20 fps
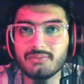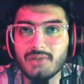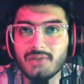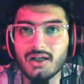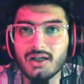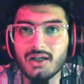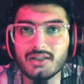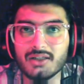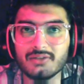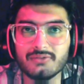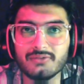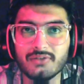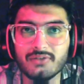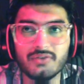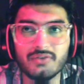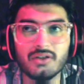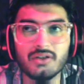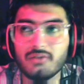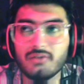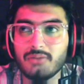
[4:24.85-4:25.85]

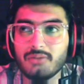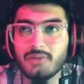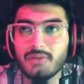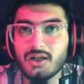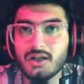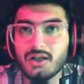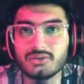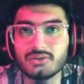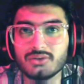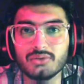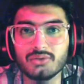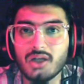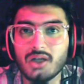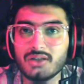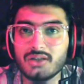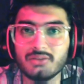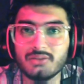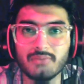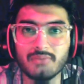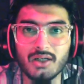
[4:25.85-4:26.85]
$1,500,
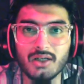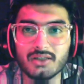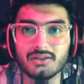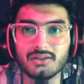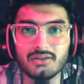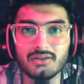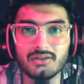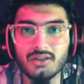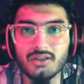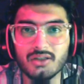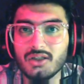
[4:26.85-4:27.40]
$2,000.